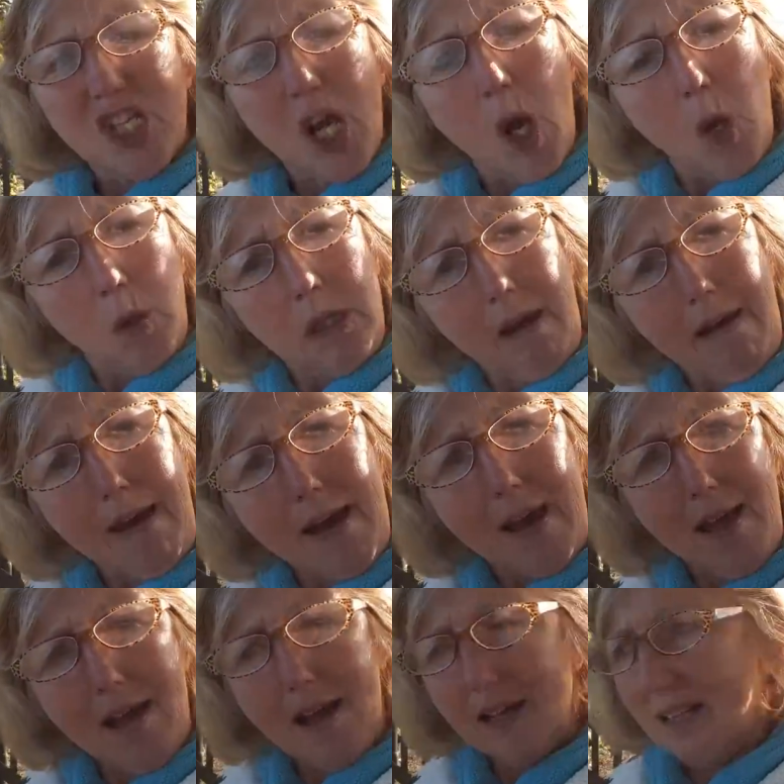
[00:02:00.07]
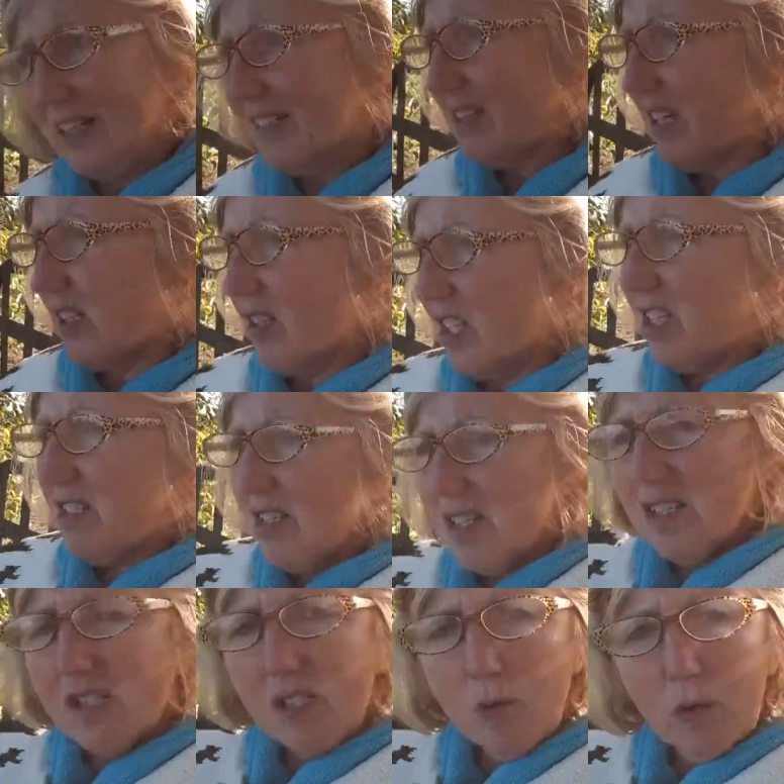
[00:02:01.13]
so yeah, this
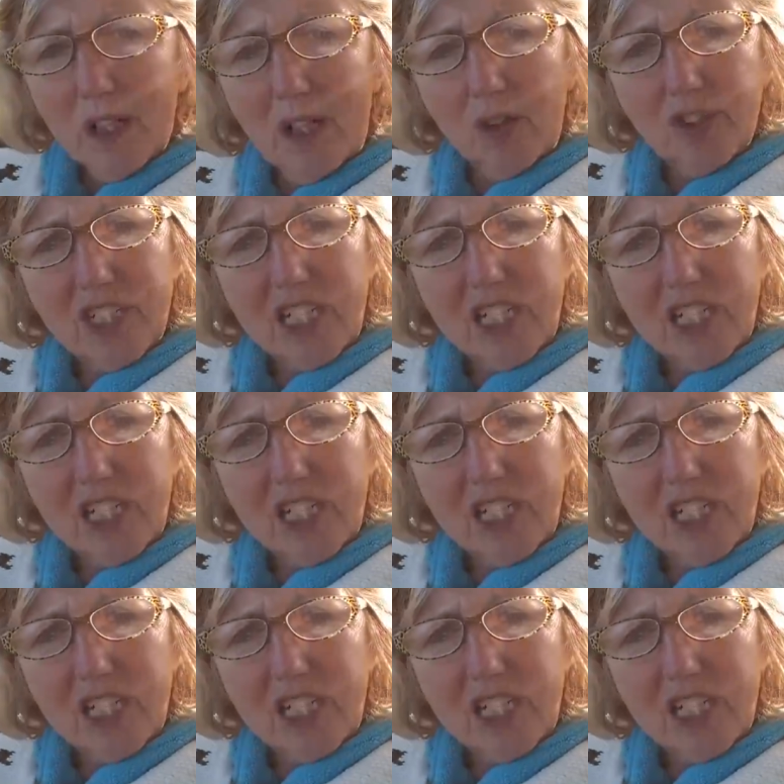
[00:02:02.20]
is the real